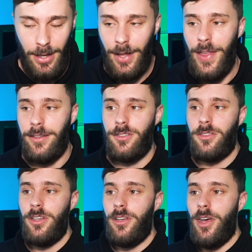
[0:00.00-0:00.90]
And
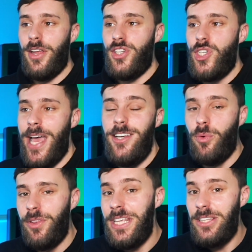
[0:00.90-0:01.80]
that's a
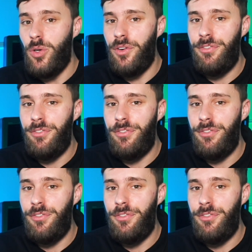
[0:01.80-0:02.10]
genuinely good